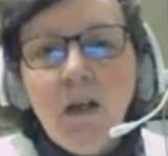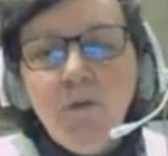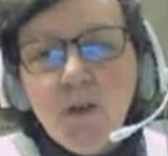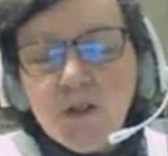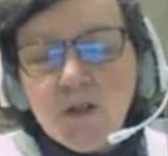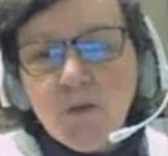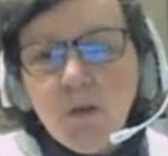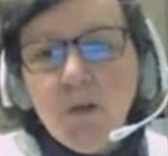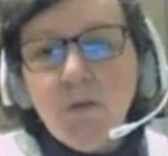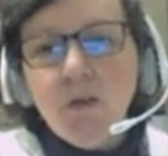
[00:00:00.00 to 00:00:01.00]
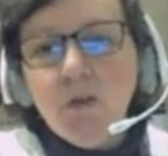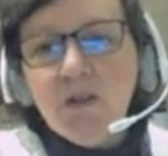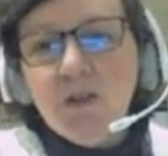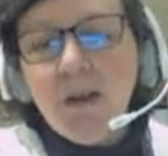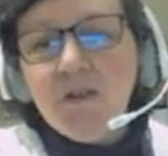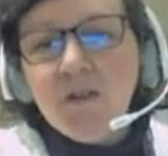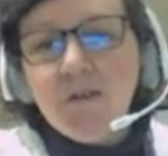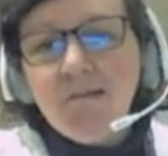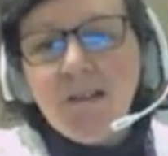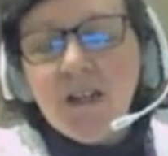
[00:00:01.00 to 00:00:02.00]
First of all, of course, you have to
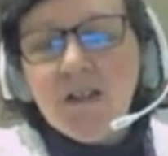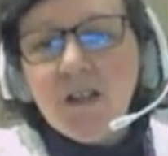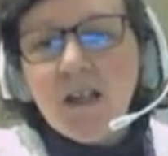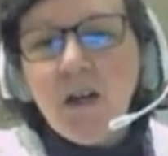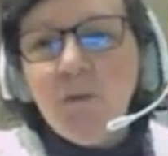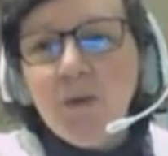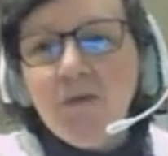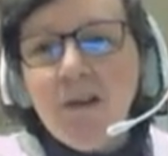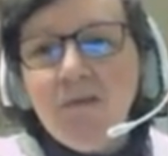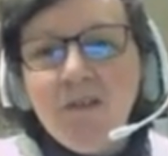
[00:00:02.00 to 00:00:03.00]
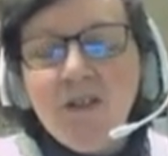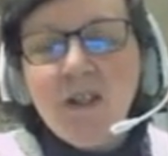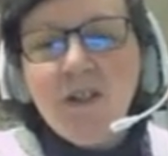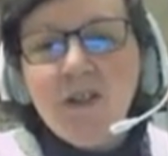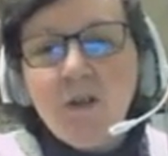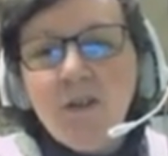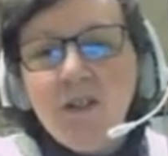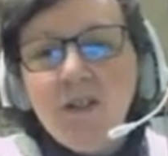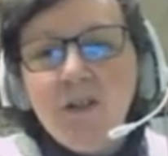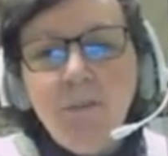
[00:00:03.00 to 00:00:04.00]
create an account with the referencing
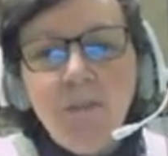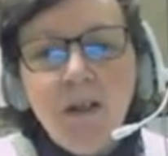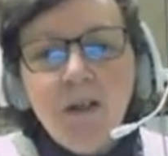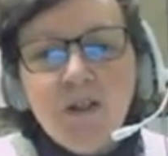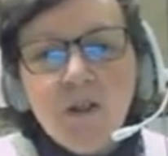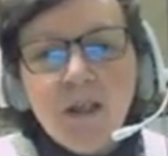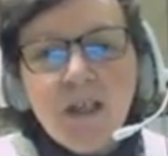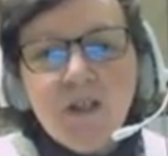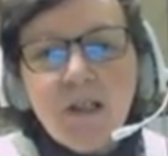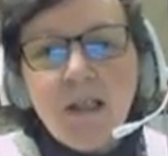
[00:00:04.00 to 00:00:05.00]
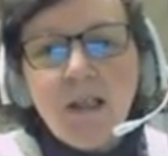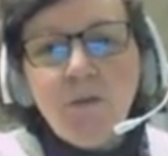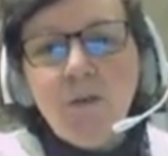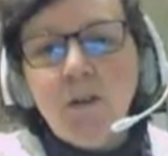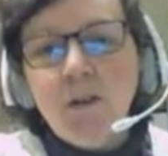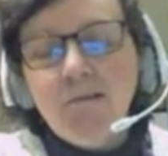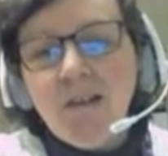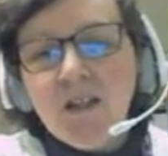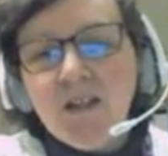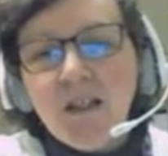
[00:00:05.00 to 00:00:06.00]
service. So here's the link for
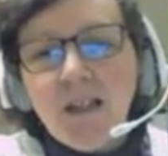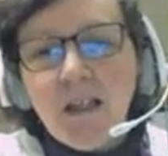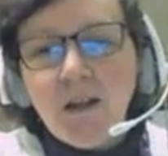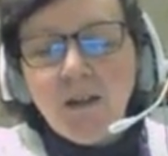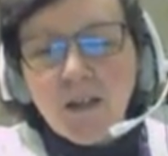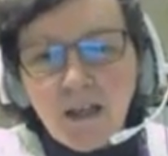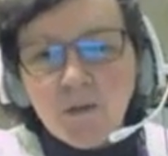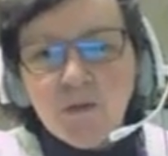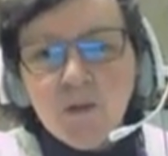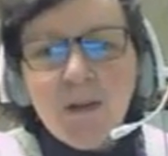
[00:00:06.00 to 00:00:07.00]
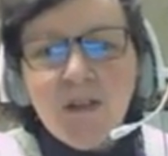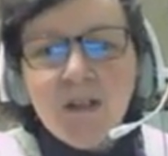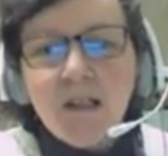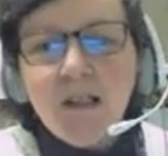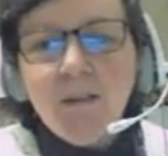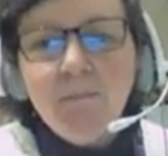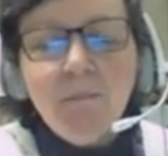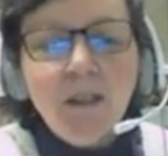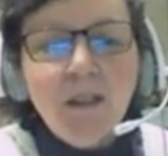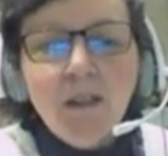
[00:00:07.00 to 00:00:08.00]
creating an account with Mendeley.
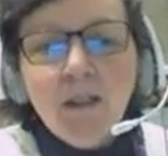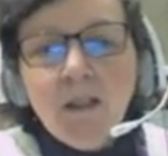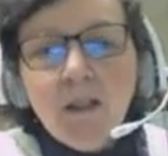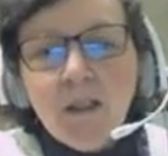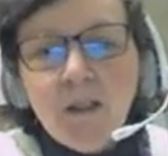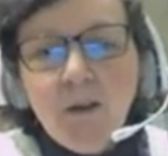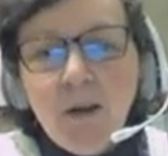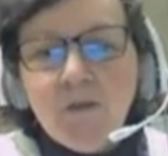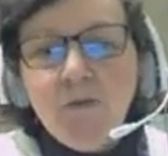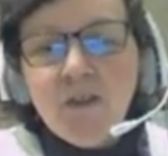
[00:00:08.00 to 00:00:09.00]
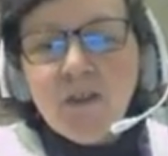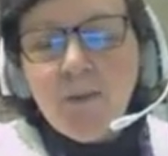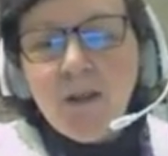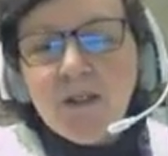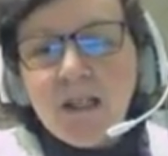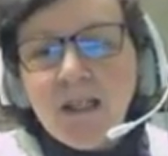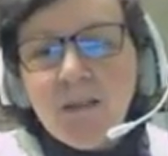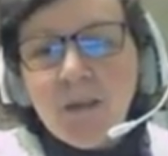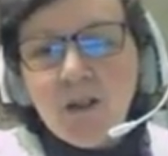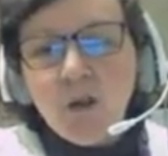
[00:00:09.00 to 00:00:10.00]
You have to visit Mendeley
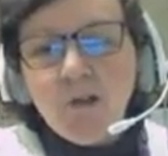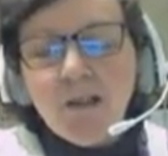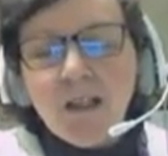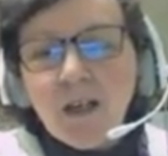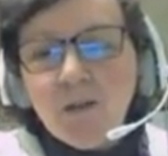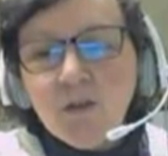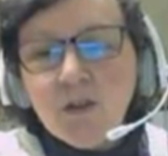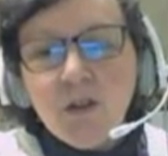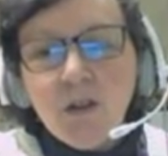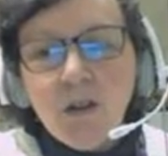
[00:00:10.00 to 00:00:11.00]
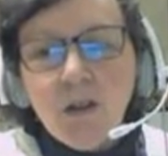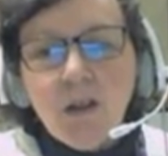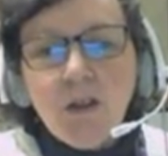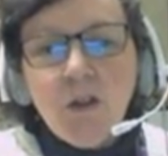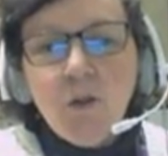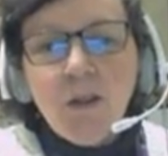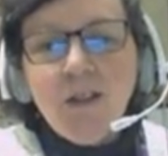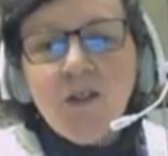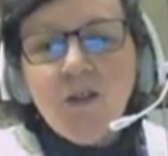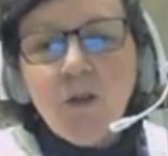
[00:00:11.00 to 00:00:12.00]
and make your account. You
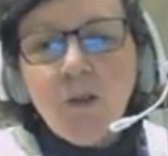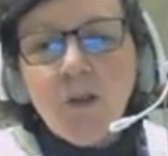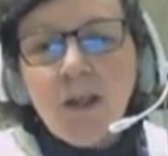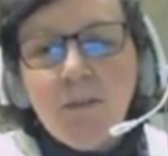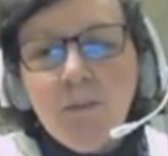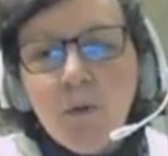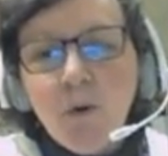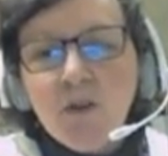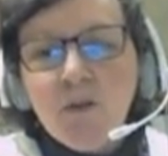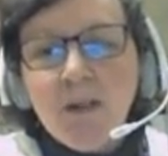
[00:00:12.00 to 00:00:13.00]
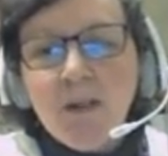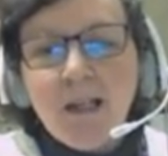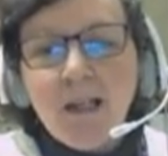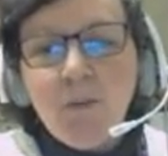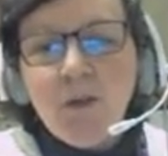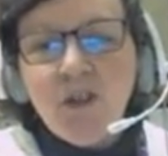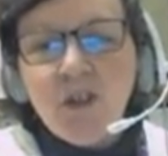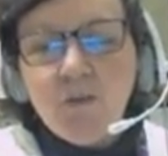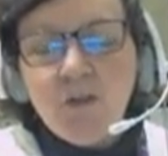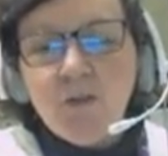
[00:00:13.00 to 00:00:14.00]
install an Import to Mendeley
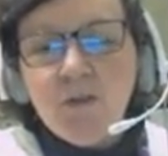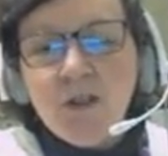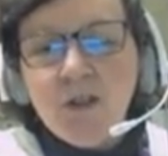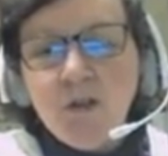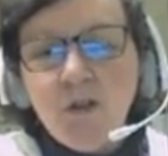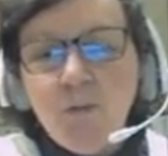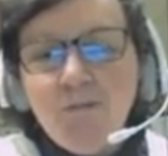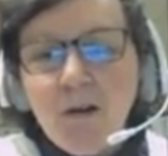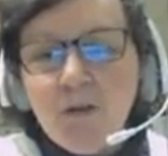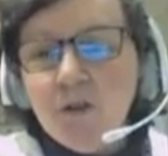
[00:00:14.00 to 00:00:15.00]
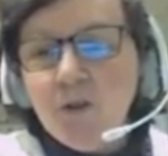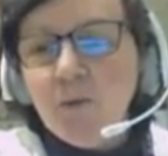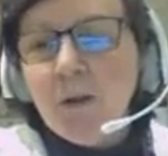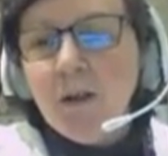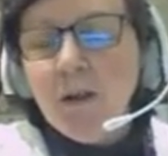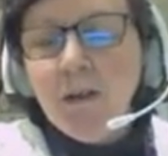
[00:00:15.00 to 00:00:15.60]
widget, which will sit on your browser toolbar.